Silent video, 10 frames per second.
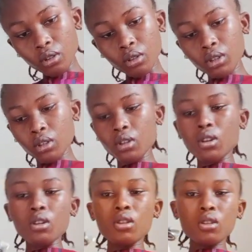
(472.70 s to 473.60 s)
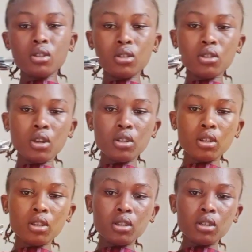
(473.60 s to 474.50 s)
Okay, this is the
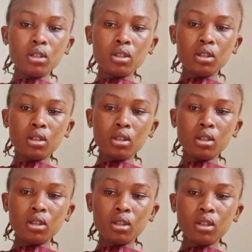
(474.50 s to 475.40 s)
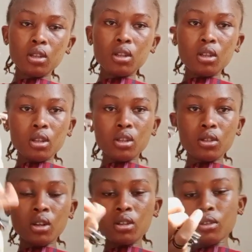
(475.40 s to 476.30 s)
charger this is a
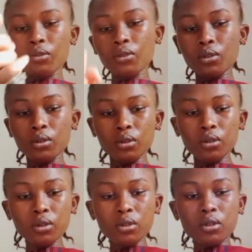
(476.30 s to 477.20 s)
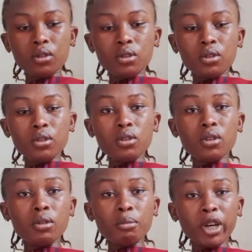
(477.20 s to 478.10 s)
charger for
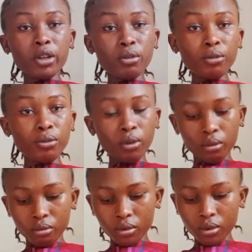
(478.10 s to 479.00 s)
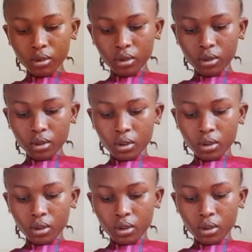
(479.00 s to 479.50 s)
the microphones